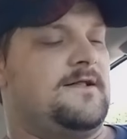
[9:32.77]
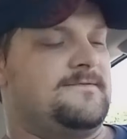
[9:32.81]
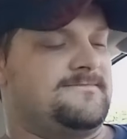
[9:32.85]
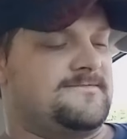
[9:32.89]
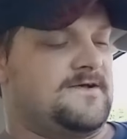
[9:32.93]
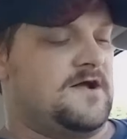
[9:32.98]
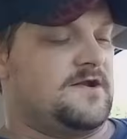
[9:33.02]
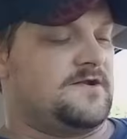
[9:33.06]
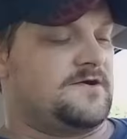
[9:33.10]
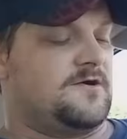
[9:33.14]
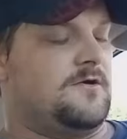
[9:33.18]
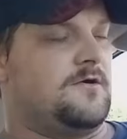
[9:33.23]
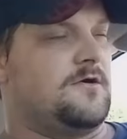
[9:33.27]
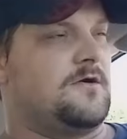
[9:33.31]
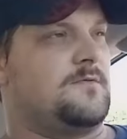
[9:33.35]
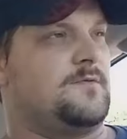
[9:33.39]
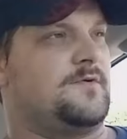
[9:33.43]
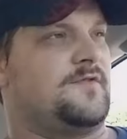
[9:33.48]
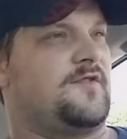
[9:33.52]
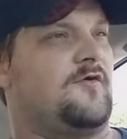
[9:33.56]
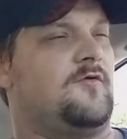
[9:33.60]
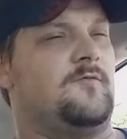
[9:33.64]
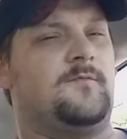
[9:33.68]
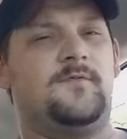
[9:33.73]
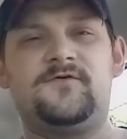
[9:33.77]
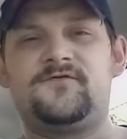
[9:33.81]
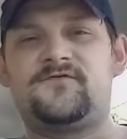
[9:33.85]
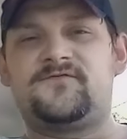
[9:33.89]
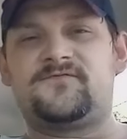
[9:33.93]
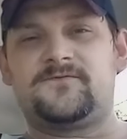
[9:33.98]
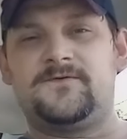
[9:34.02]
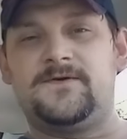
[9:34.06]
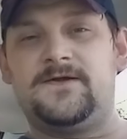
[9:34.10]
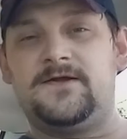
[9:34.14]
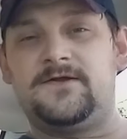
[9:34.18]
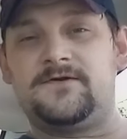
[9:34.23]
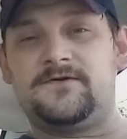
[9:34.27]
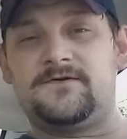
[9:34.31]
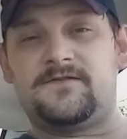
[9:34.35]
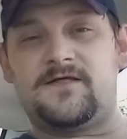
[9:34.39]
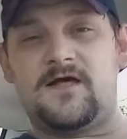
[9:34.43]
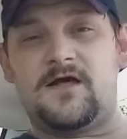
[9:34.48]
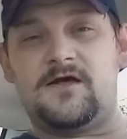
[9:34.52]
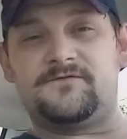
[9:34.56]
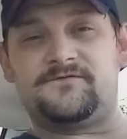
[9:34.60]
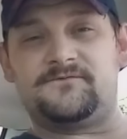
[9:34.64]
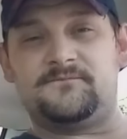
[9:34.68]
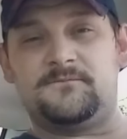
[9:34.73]
got a car with almost
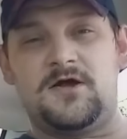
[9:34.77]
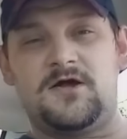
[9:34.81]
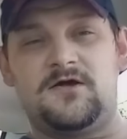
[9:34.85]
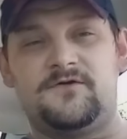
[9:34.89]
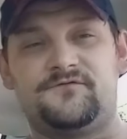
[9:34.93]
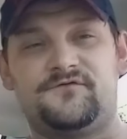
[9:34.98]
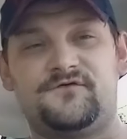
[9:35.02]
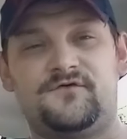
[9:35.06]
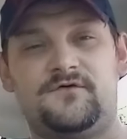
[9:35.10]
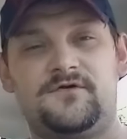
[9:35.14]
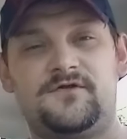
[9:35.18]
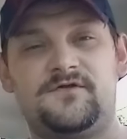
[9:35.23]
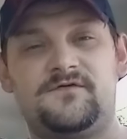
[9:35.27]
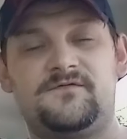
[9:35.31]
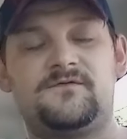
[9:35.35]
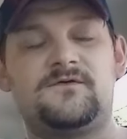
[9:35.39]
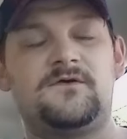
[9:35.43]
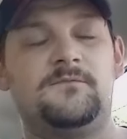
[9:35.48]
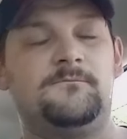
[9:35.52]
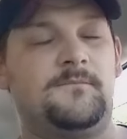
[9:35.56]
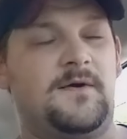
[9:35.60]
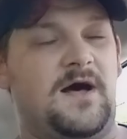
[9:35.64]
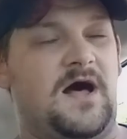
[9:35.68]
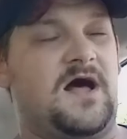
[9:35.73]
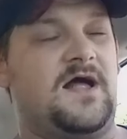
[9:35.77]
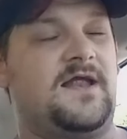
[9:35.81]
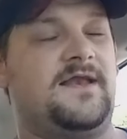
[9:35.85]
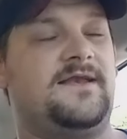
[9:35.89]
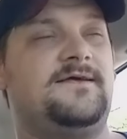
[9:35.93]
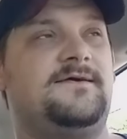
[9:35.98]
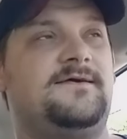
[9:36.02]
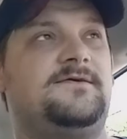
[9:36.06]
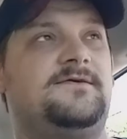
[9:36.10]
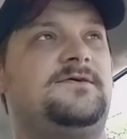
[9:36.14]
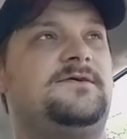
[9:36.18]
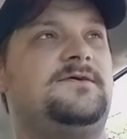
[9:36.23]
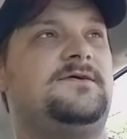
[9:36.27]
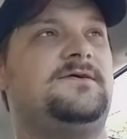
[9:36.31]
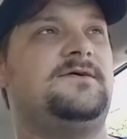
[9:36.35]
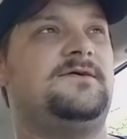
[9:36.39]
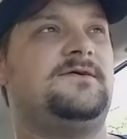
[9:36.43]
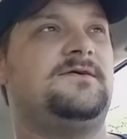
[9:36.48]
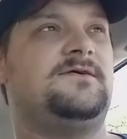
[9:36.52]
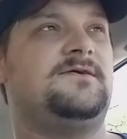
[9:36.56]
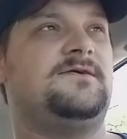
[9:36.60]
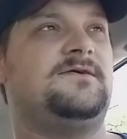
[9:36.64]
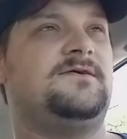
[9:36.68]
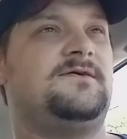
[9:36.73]
300,000 miles on it, combined,
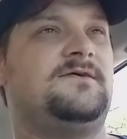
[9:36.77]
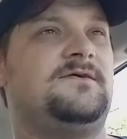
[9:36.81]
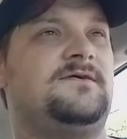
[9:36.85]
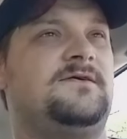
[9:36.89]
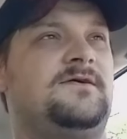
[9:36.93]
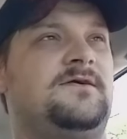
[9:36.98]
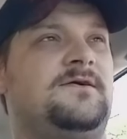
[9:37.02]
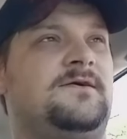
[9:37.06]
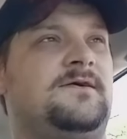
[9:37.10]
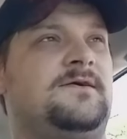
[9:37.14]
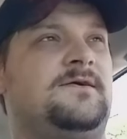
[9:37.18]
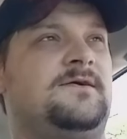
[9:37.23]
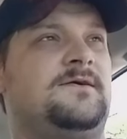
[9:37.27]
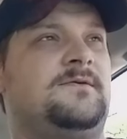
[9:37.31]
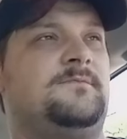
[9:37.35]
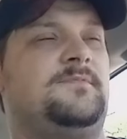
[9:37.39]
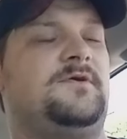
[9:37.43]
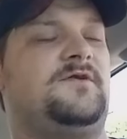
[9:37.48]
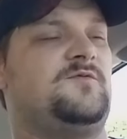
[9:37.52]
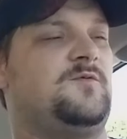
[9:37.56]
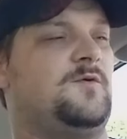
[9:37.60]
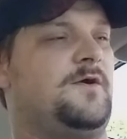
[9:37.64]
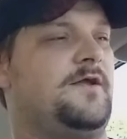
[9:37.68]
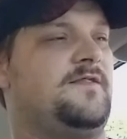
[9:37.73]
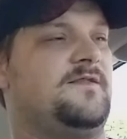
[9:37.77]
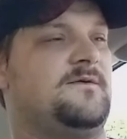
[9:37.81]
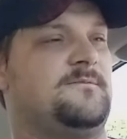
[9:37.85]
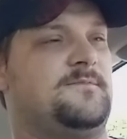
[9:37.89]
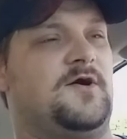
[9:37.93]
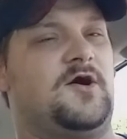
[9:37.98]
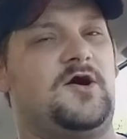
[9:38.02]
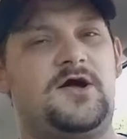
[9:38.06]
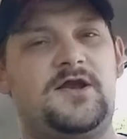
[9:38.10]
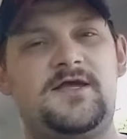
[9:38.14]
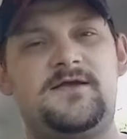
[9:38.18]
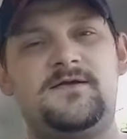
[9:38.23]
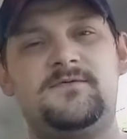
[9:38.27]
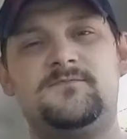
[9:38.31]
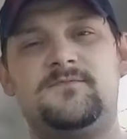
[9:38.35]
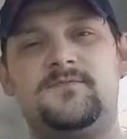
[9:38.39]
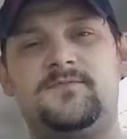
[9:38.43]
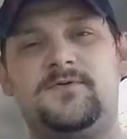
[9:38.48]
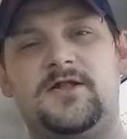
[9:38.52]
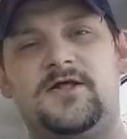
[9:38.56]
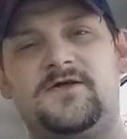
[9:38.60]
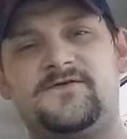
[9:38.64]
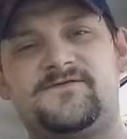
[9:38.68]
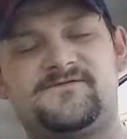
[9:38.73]
between the body
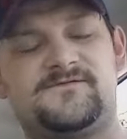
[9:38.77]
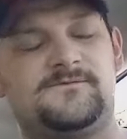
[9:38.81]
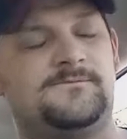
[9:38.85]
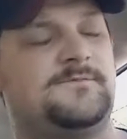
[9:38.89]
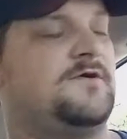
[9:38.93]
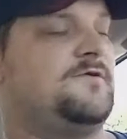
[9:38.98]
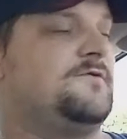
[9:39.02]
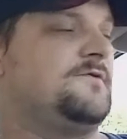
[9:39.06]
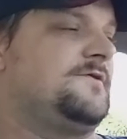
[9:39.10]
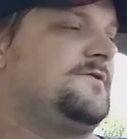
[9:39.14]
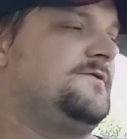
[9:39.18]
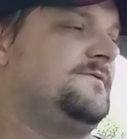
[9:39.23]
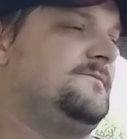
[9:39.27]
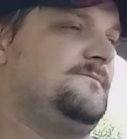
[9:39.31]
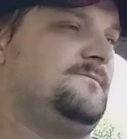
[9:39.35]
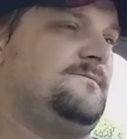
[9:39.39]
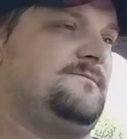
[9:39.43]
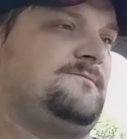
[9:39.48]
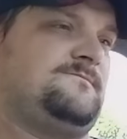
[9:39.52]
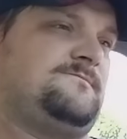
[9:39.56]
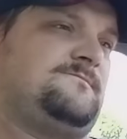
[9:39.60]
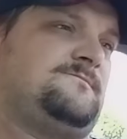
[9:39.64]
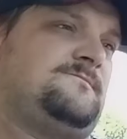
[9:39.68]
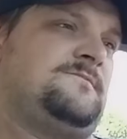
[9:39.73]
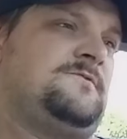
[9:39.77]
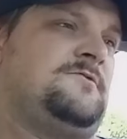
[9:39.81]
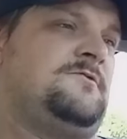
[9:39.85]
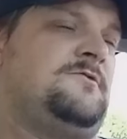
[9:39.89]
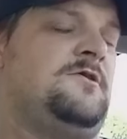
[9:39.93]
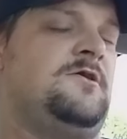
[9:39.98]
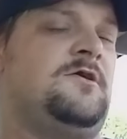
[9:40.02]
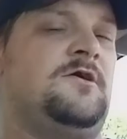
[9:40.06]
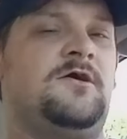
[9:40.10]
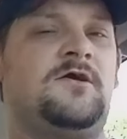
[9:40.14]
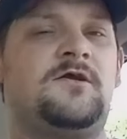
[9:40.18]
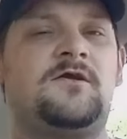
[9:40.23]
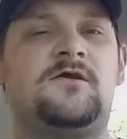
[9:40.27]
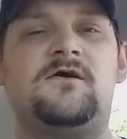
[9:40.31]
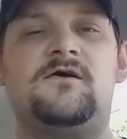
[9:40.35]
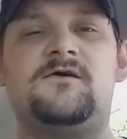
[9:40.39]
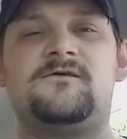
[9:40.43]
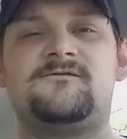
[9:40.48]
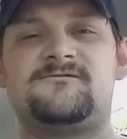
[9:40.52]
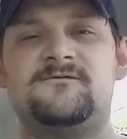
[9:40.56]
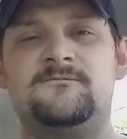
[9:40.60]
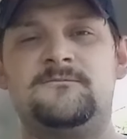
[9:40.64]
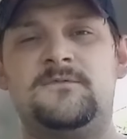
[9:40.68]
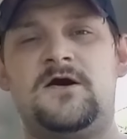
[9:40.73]
plus the motor.
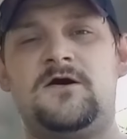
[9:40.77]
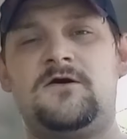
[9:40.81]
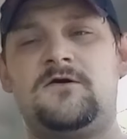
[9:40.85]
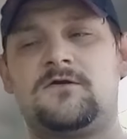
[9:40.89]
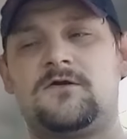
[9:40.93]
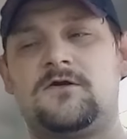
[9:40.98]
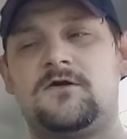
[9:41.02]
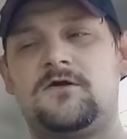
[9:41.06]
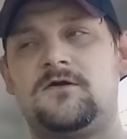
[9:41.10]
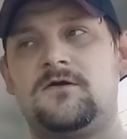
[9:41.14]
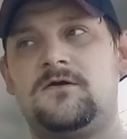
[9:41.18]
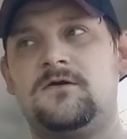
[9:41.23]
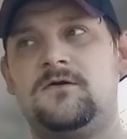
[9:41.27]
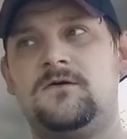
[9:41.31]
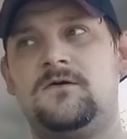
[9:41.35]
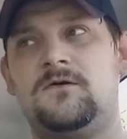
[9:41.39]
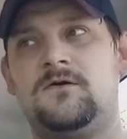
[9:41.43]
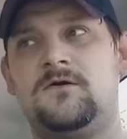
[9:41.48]
Because the motor,